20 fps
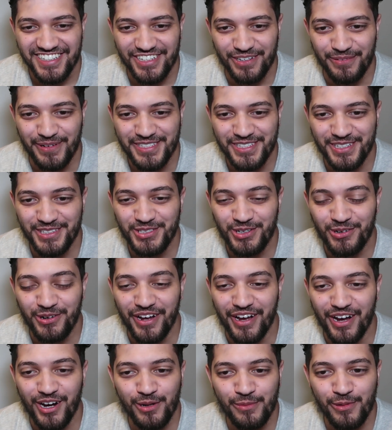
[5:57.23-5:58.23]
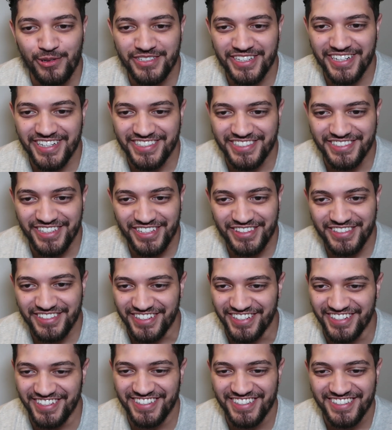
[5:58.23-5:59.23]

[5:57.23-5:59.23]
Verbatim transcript: Yeah, why start throwing elbows like it's nothing?